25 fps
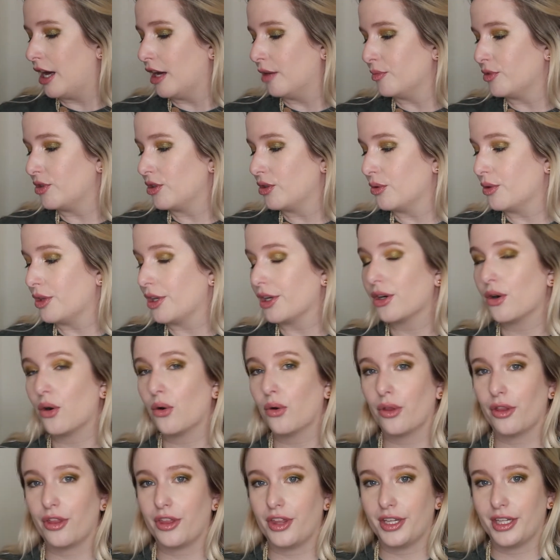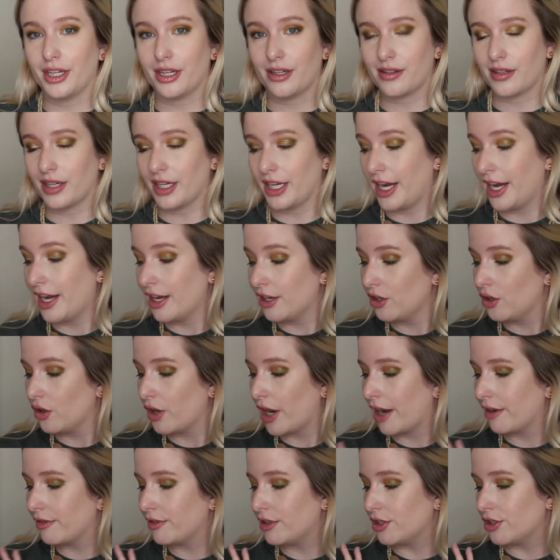So their whole thing is like
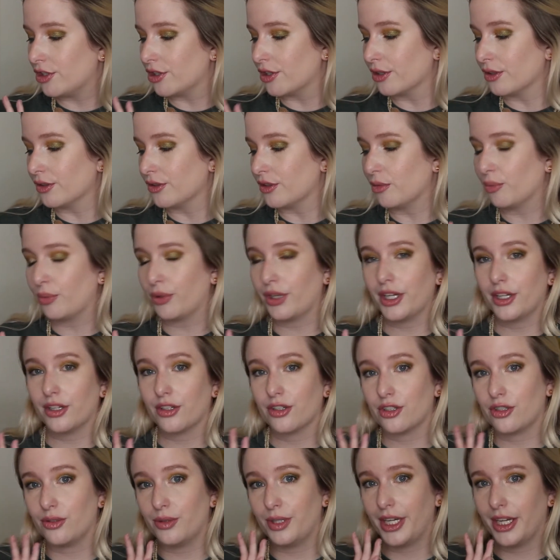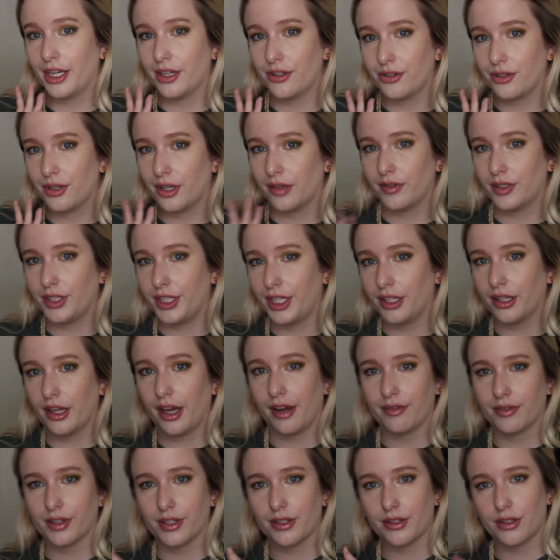handcrafted journals and planners to enhance your everyday
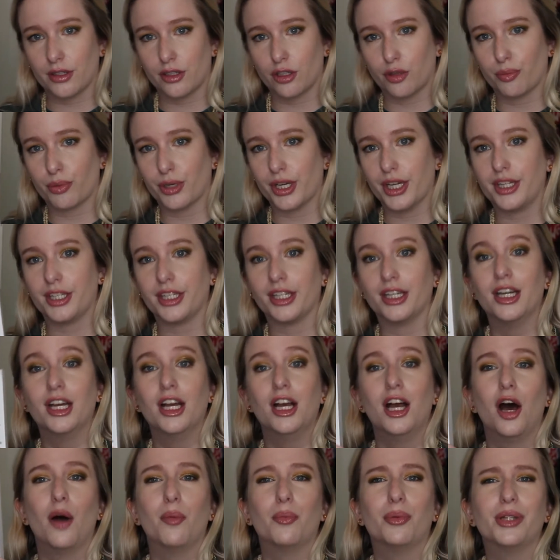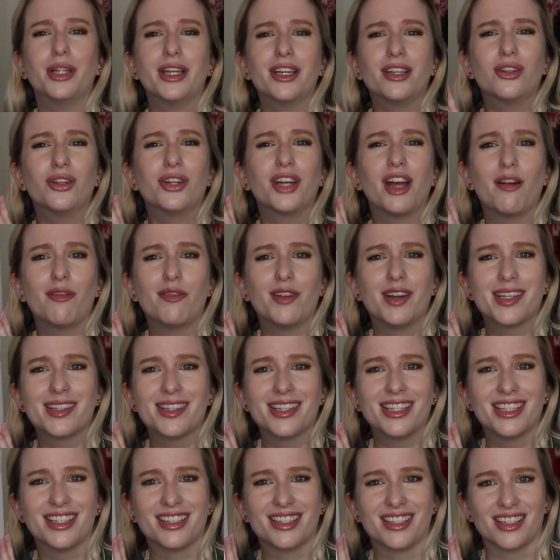life. That's a little branding. But like, look how
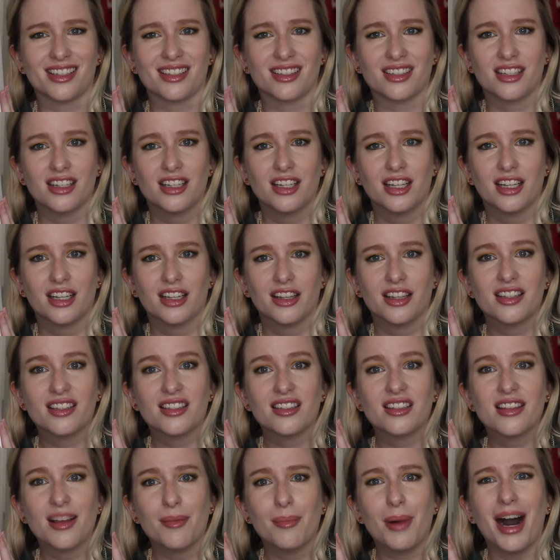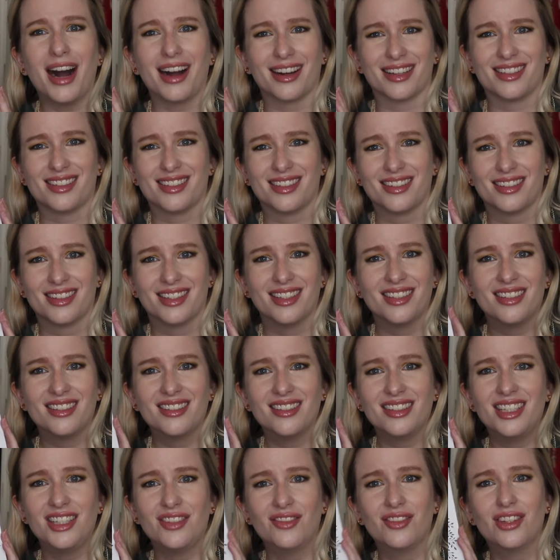fancy this is. This is the box. This
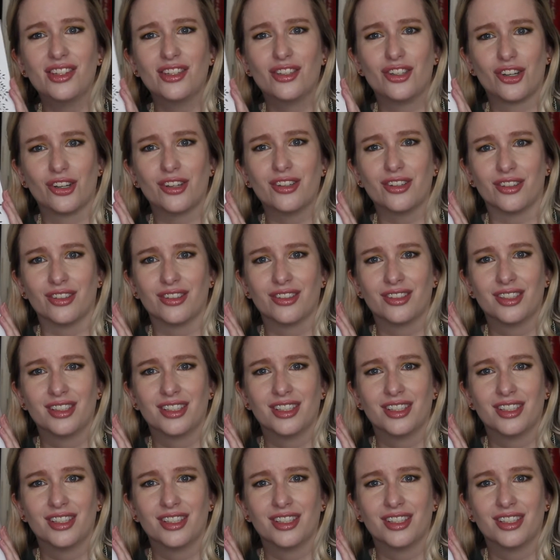isn't even the journal.